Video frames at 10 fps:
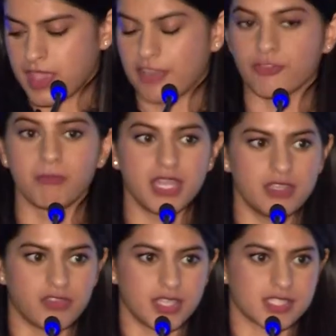And for many
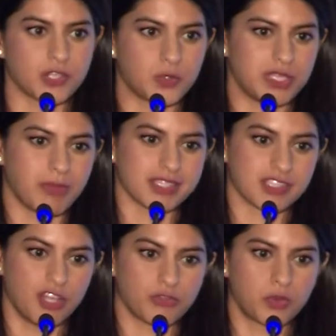of us, including
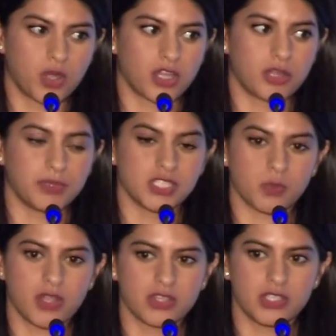myself, who are urban
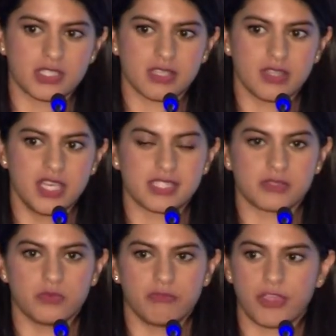dwellers,
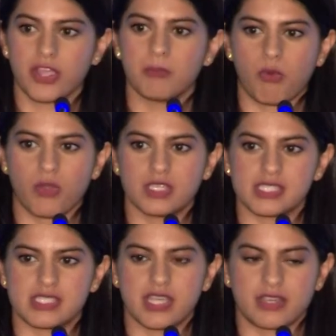it's very important to
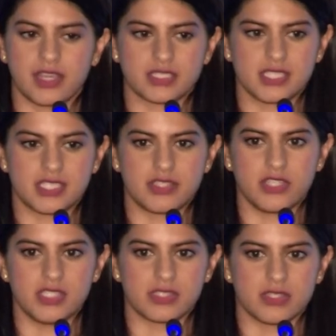stay connected to
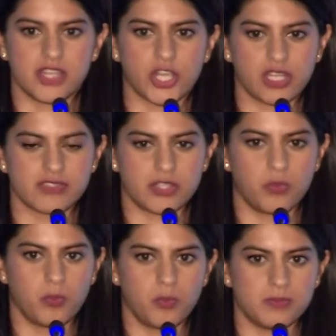these narratives that
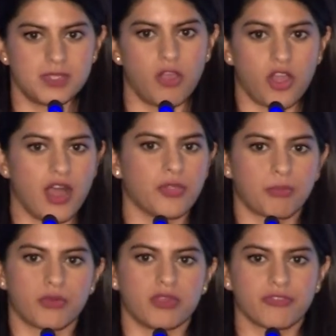are on the
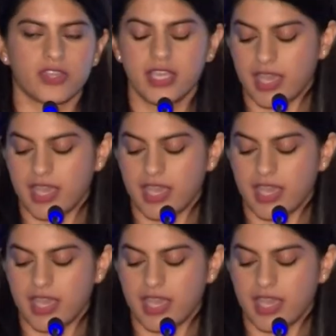periphery.